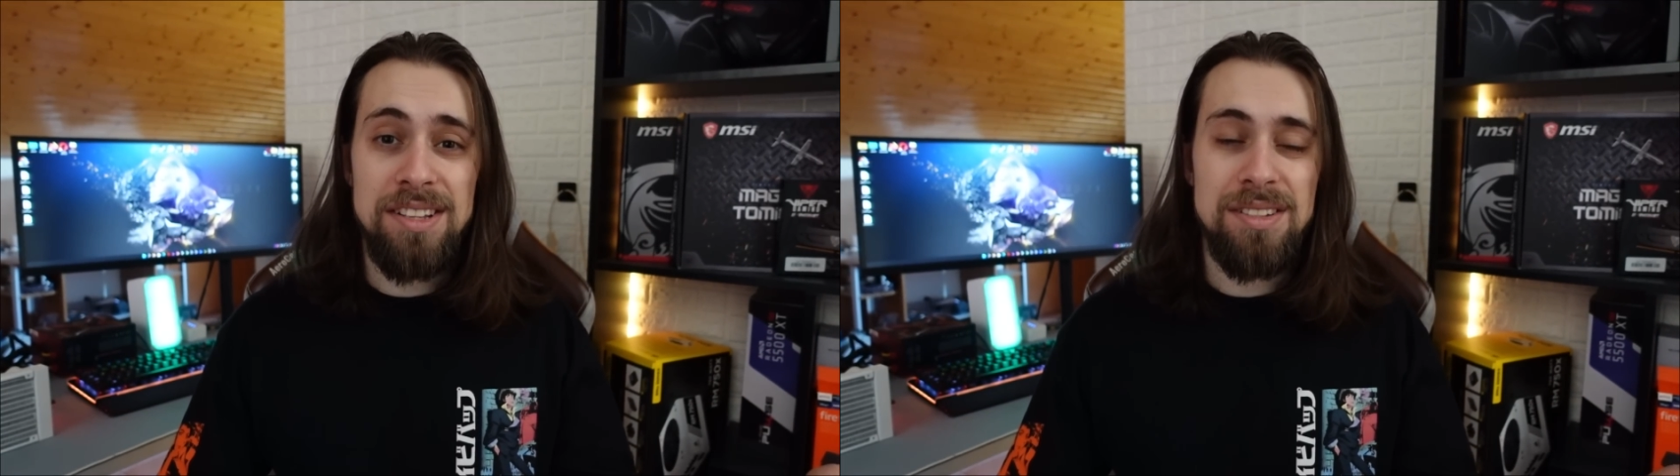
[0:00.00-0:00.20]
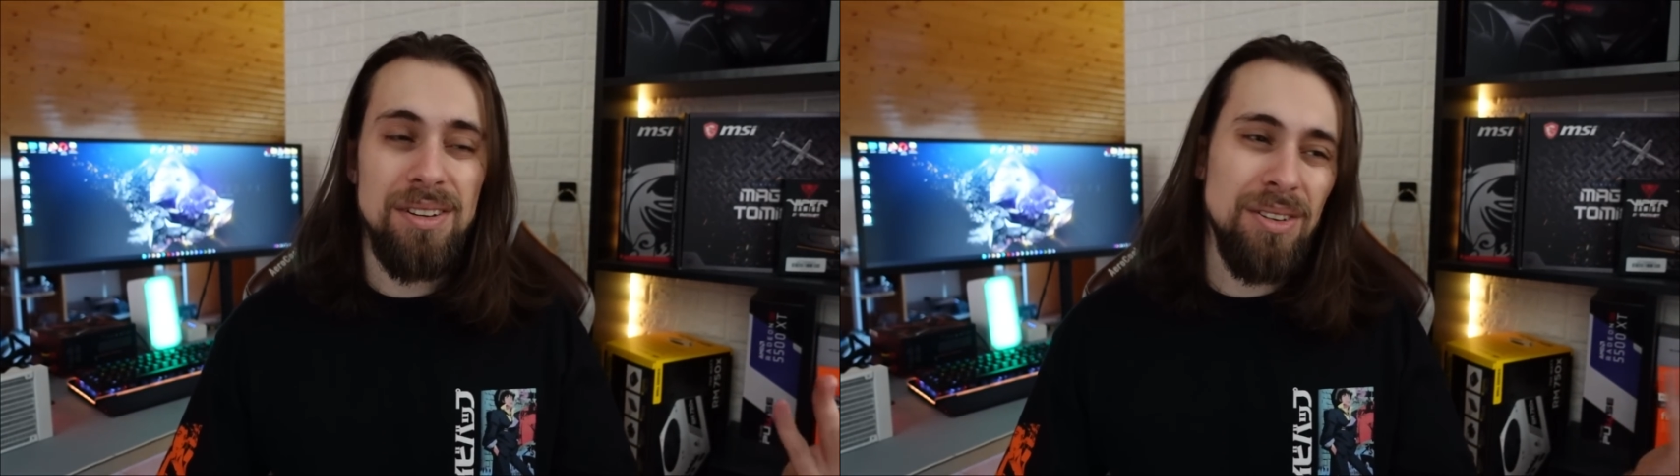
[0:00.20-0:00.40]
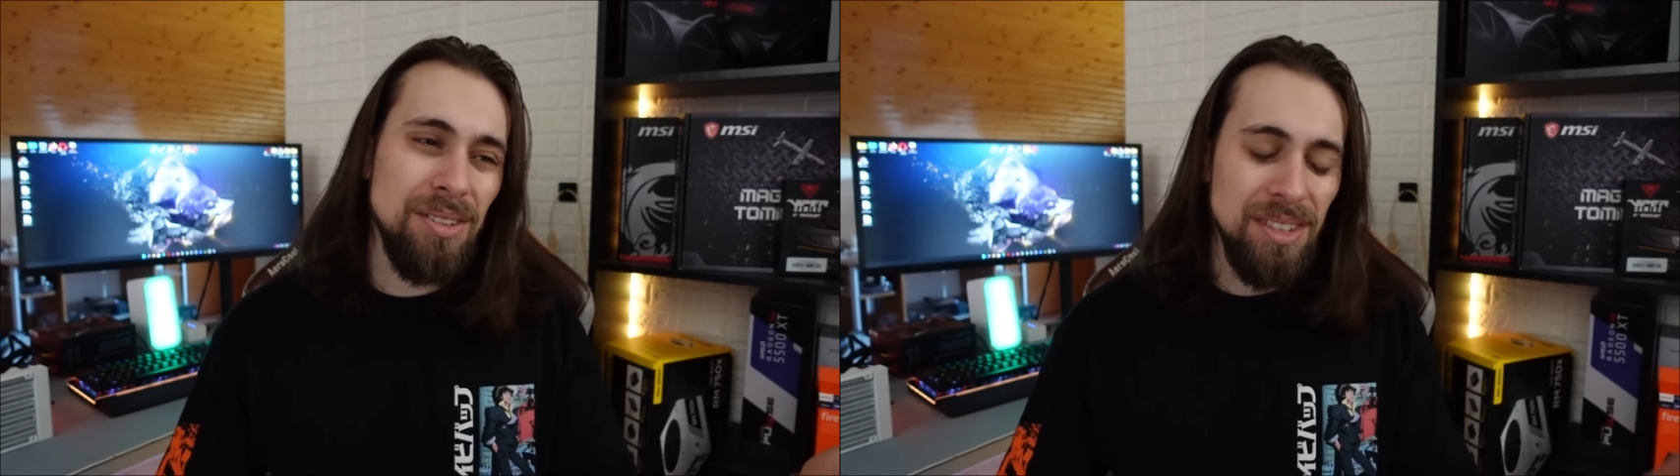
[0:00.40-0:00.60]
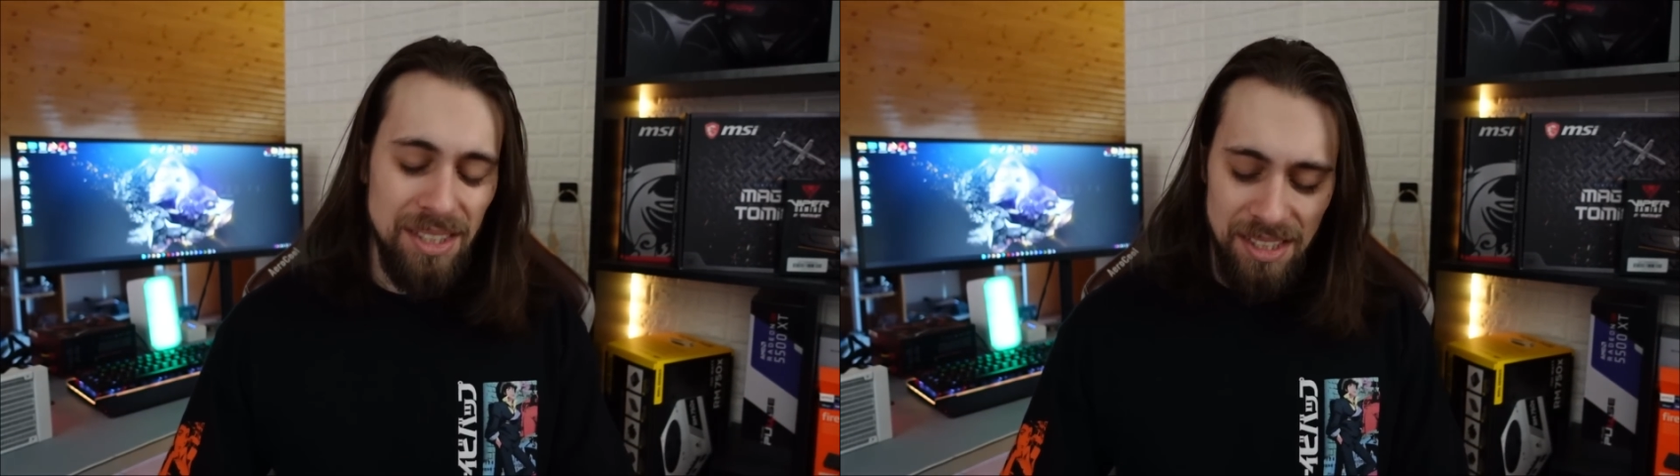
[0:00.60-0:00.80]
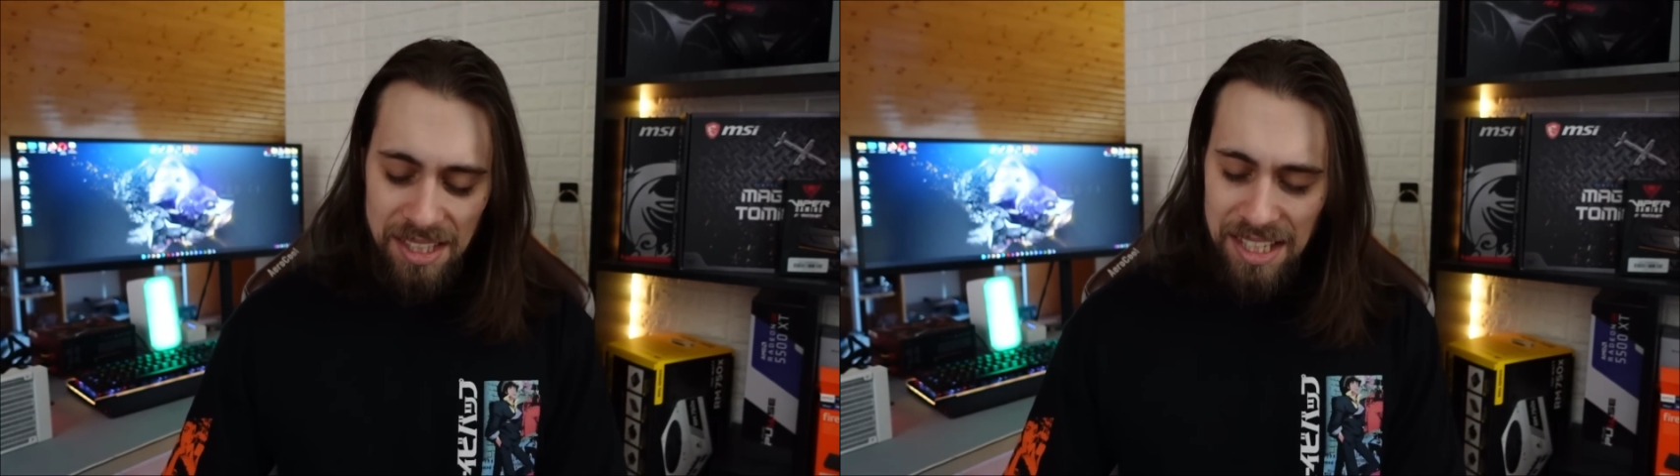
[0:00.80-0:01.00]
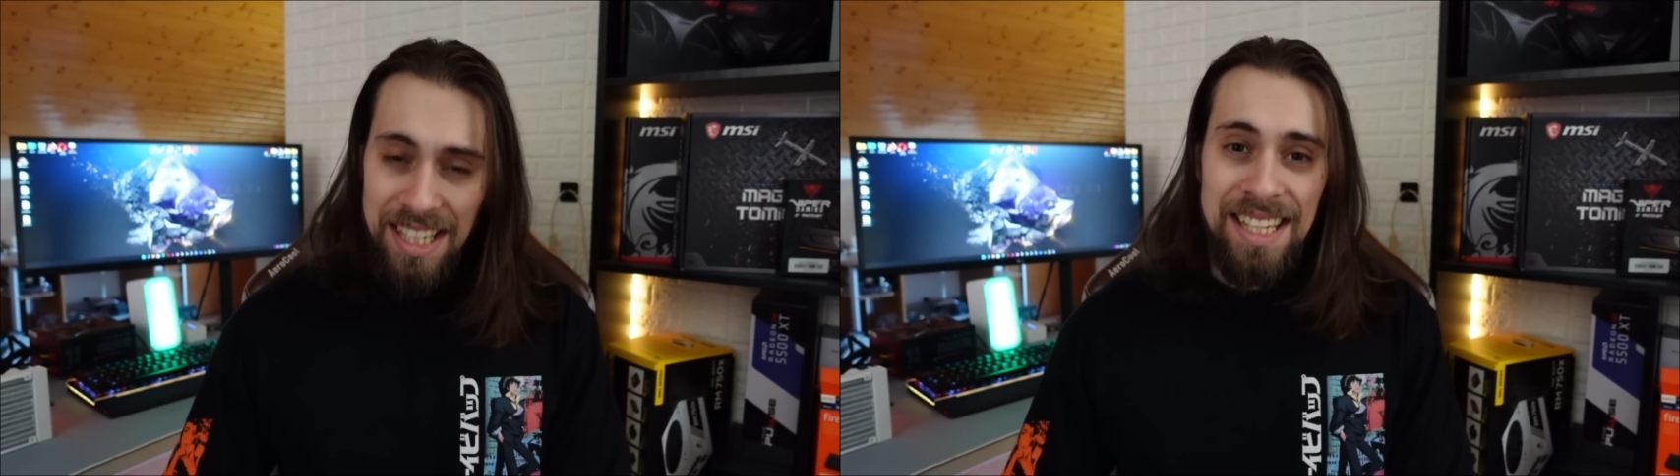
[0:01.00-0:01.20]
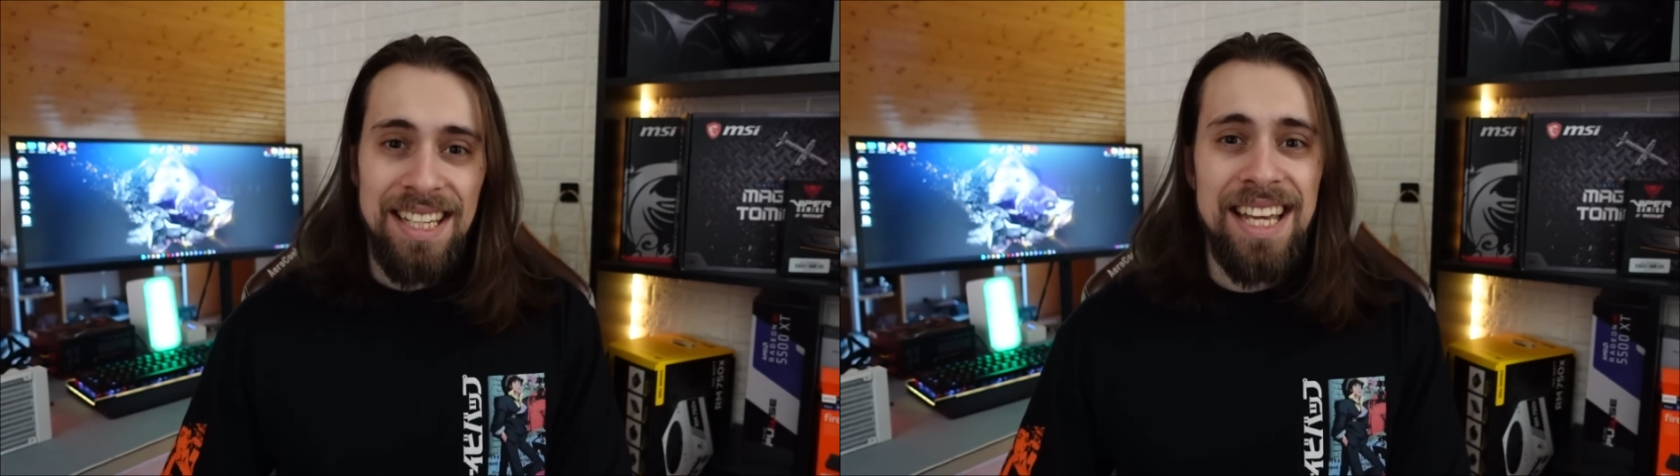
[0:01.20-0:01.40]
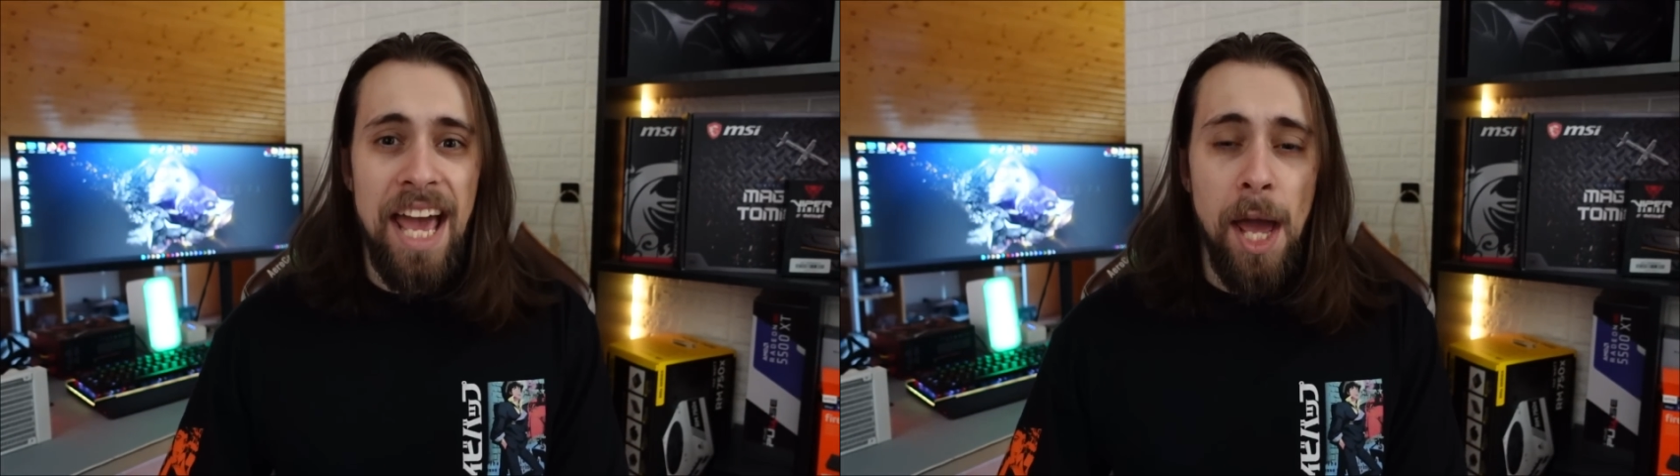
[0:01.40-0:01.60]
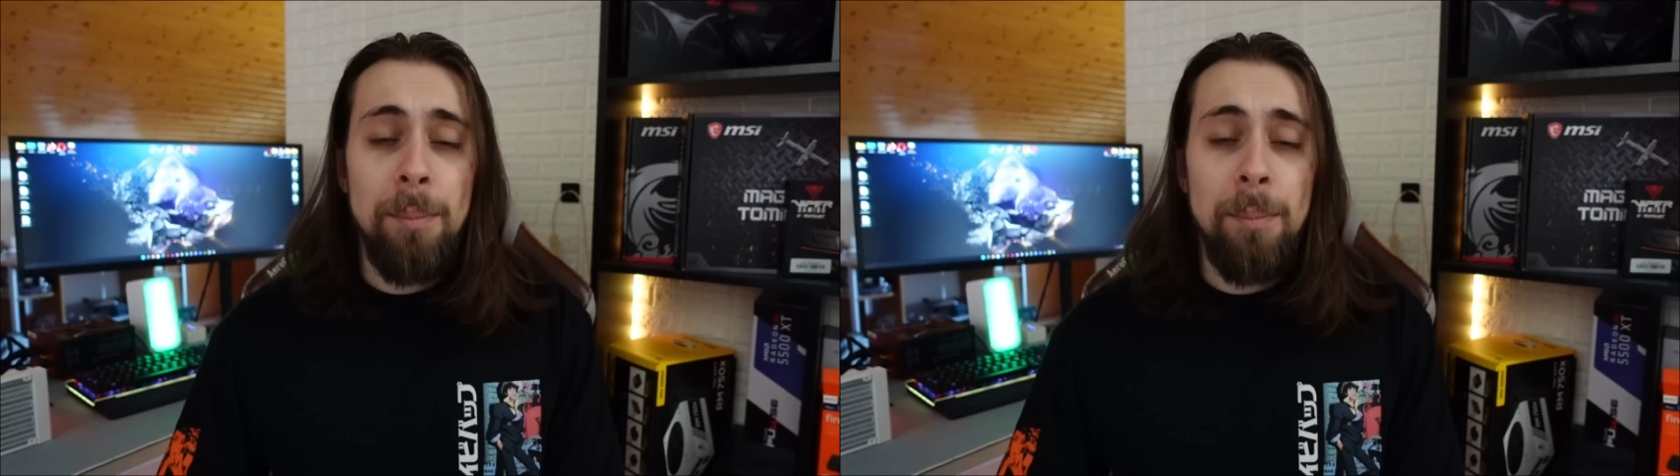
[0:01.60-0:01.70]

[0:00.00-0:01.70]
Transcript: So yeah,